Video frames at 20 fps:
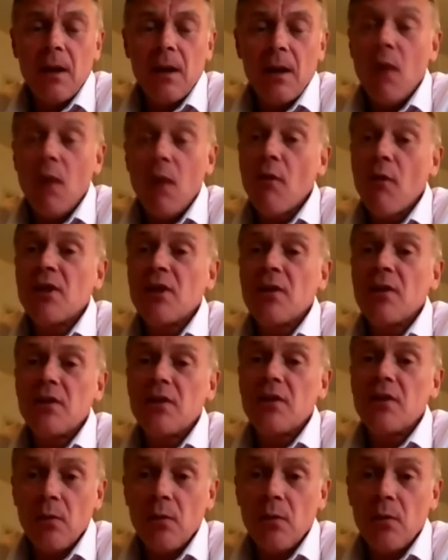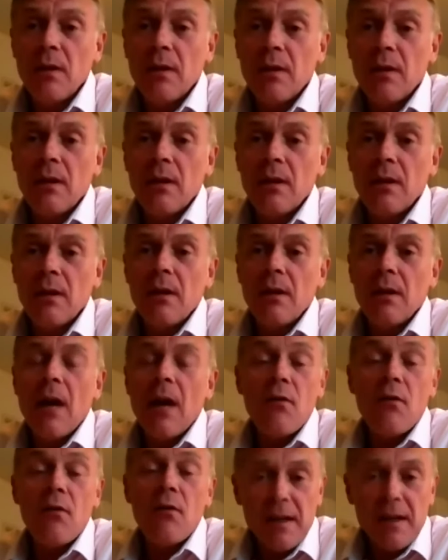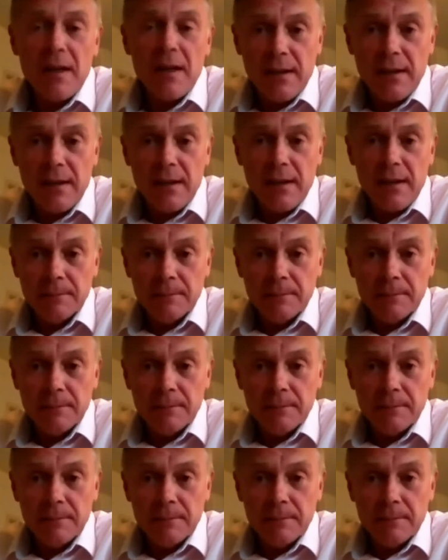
Or option two, I'll arrest you.